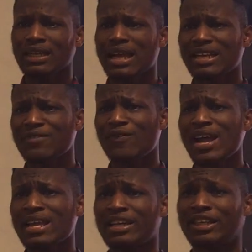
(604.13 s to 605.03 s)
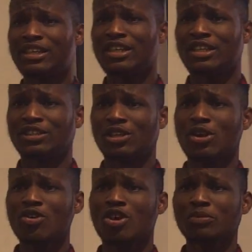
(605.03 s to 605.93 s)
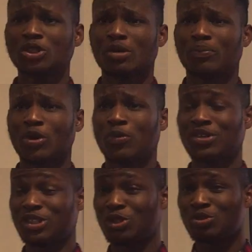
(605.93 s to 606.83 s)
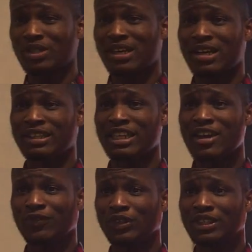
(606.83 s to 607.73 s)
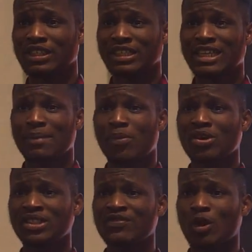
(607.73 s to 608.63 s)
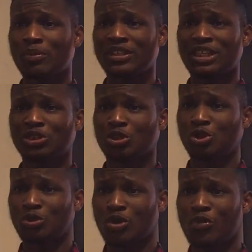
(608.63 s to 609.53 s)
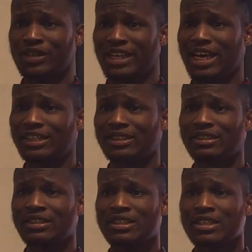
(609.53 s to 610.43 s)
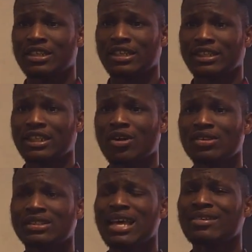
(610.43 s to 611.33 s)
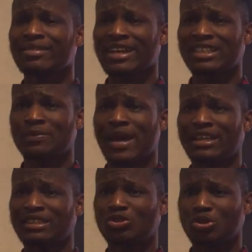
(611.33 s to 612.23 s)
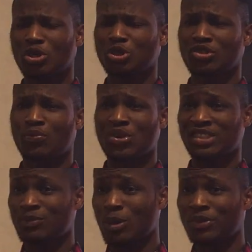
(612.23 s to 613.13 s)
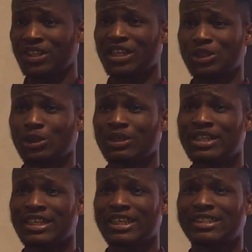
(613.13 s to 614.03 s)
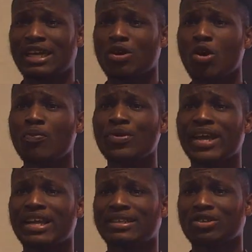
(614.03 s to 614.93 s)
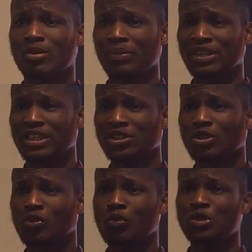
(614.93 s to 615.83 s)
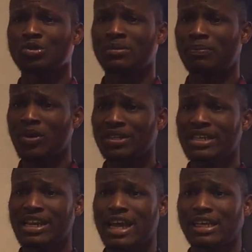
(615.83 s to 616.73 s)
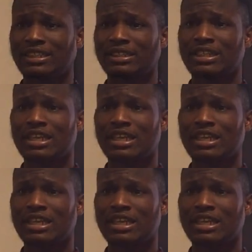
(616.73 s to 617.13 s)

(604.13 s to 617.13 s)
And then finally, the Law Commission proposed in 2011 that positive obligations should run with land. The concern raised by the introduction of positive obligation is an open-ended obligation which would burden land,